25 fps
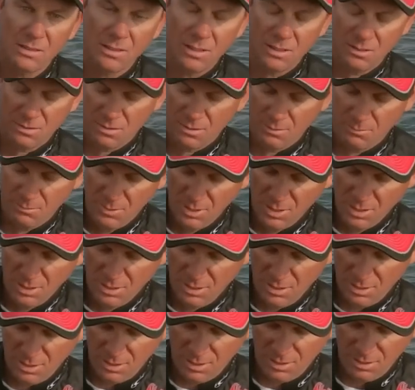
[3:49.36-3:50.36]
system,
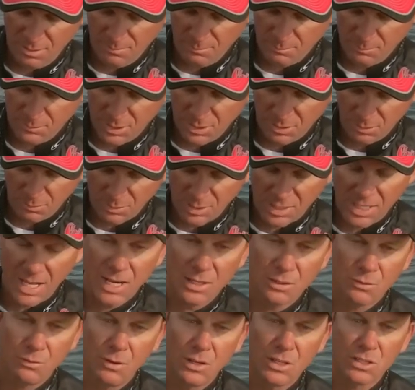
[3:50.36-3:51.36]
um, you know, to
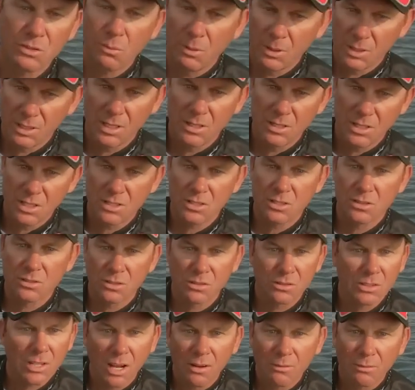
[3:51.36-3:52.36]
catch fish when conditions
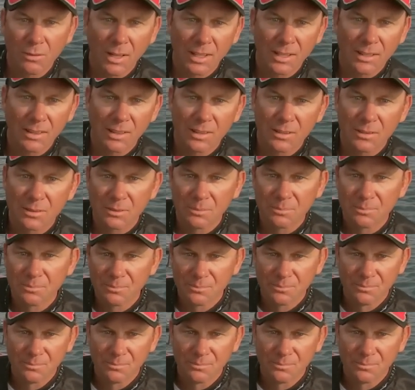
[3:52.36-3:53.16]
are tough like this.